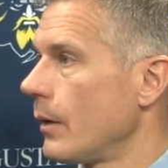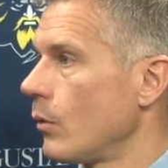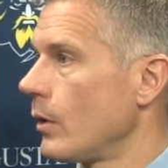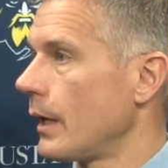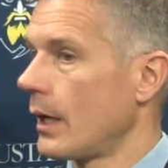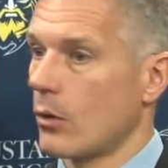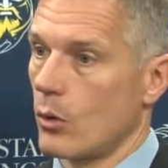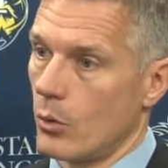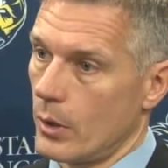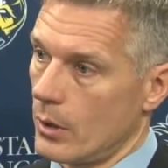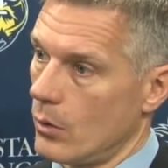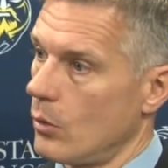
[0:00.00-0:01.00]
were now
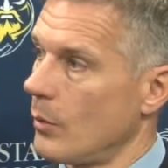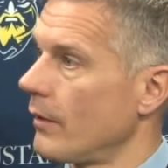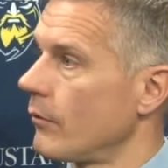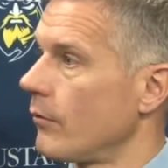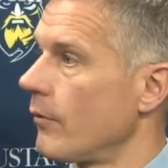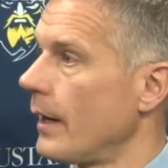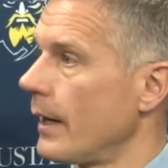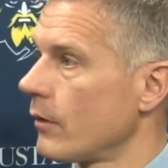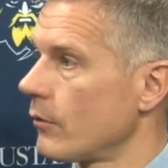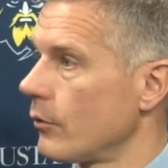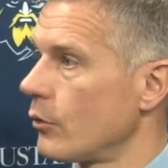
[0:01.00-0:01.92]
going home after finals for